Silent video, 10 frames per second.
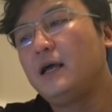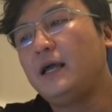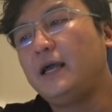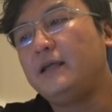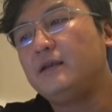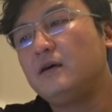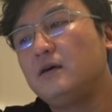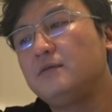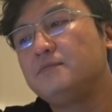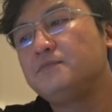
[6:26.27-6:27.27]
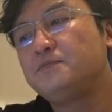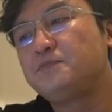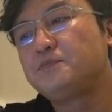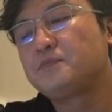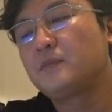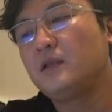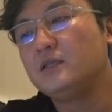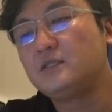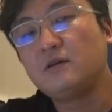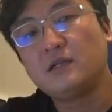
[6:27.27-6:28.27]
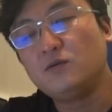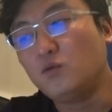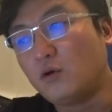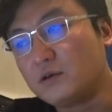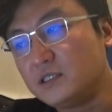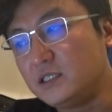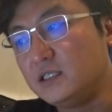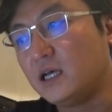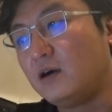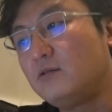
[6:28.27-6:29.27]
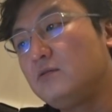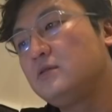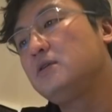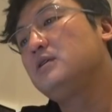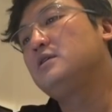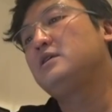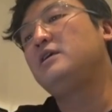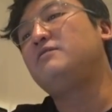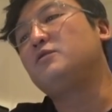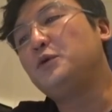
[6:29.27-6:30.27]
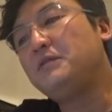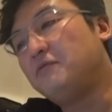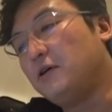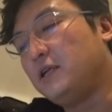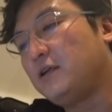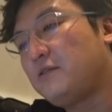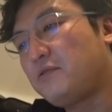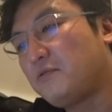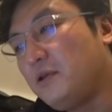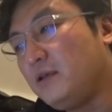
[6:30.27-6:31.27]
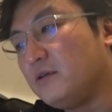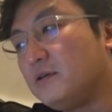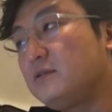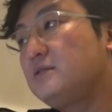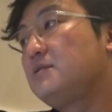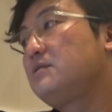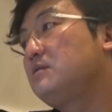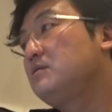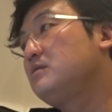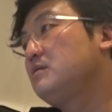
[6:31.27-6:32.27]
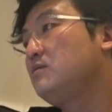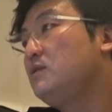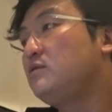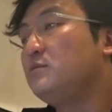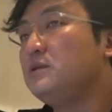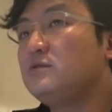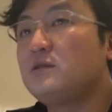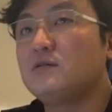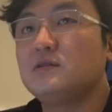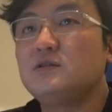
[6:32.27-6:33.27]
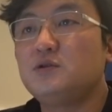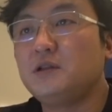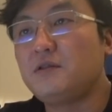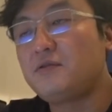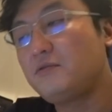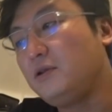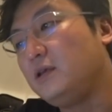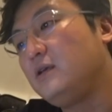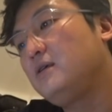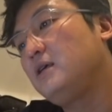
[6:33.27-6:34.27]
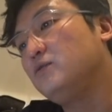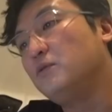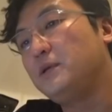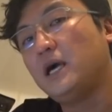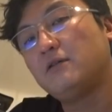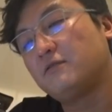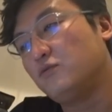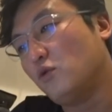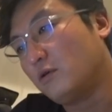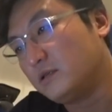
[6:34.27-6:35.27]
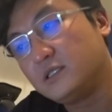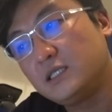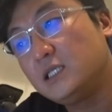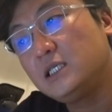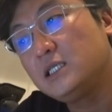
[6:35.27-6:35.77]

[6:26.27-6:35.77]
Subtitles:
and it's still under warranty now. If you wait for another 3 years, which will be 2023, it will be out of warranty,